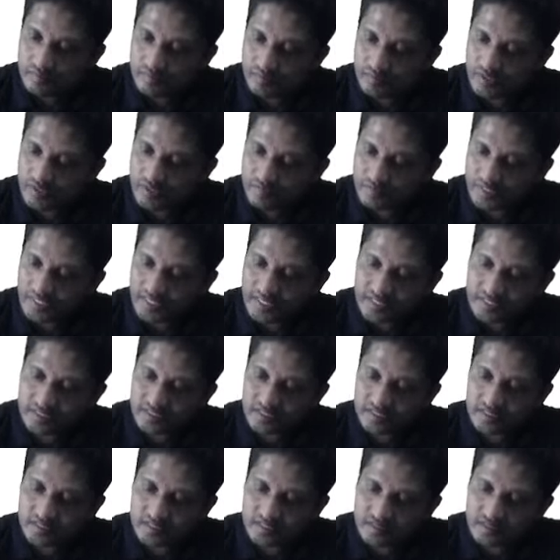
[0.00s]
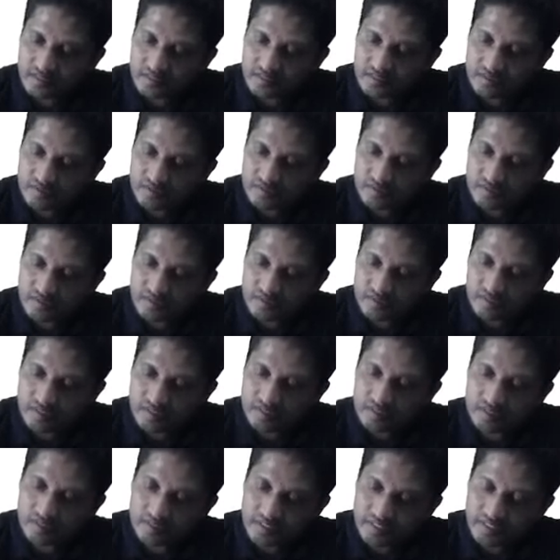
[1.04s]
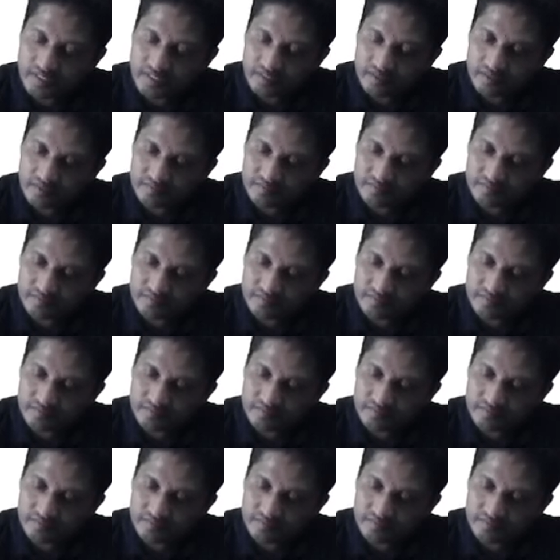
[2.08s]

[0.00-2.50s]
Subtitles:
with y axis. So this is theta.